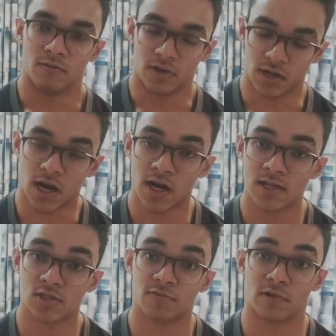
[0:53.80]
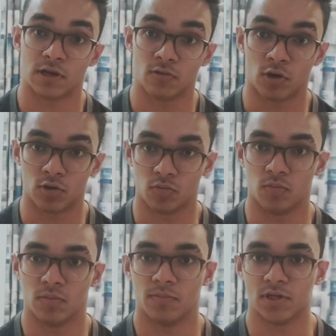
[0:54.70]
Regardless of whether you want to
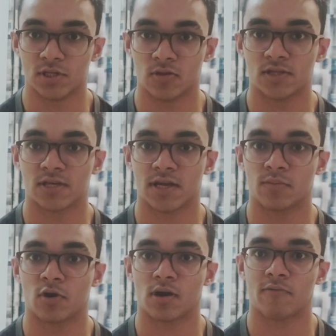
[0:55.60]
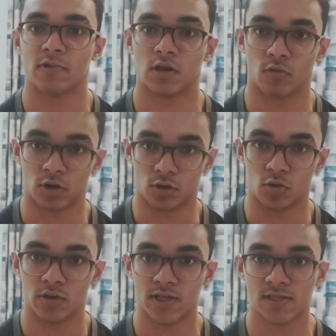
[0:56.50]
pursue this training program, whether you want to
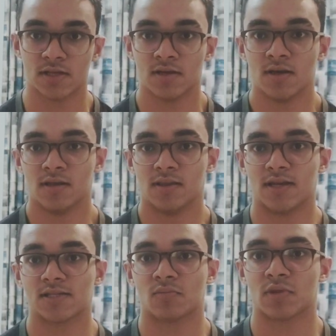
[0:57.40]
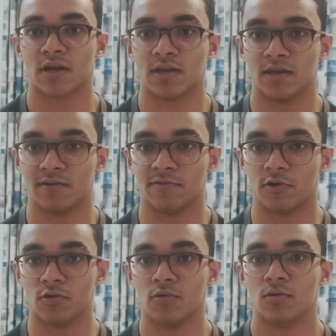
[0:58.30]
do this, there is something in here for
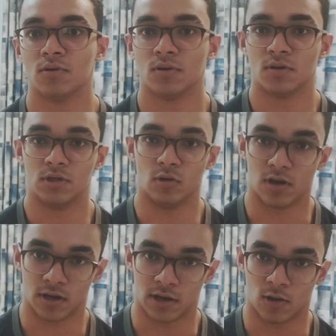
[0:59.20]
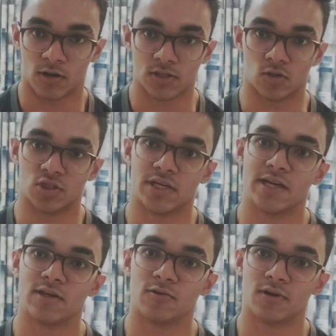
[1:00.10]
you. You'll learn a lot, so stay
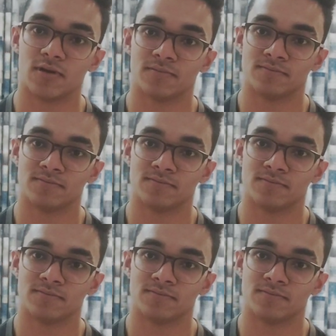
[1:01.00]
tuned.